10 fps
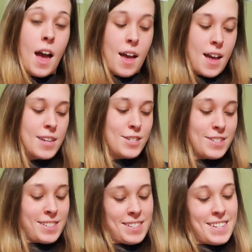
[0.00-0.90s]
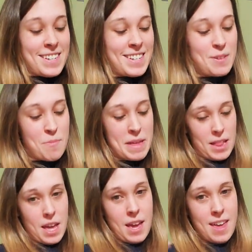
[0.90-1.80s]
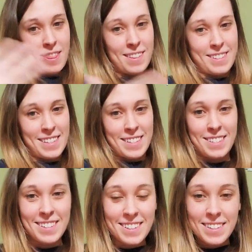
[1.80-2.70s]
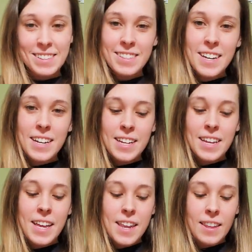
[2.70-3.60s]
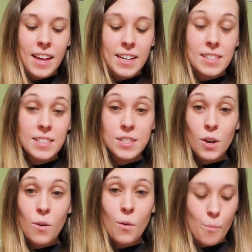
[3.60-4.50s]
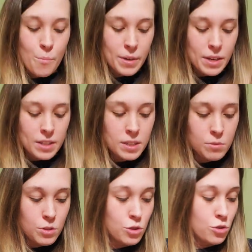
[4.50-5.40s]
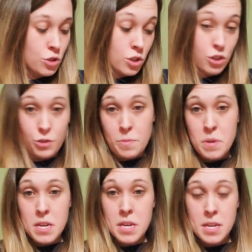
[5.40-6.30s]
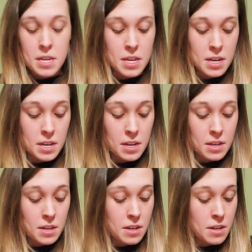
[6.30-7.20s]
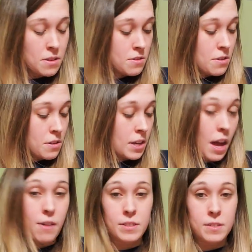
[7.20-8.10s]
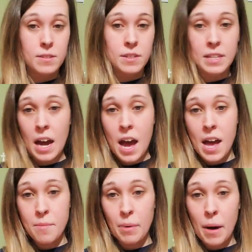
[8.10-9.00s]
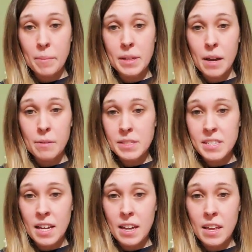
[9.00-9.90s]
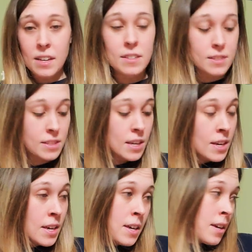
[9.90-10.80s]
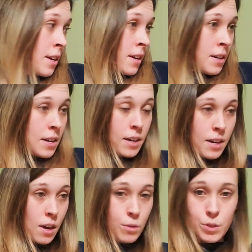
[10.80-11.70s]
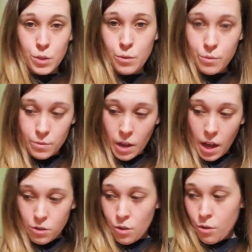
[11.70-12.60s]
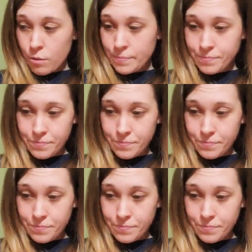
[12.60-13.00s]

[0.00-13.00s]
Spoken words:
I just need to be like in the center. And in like, so because it was usually just me and another, like a guy probably I was dating, because I wasn't, I don't know,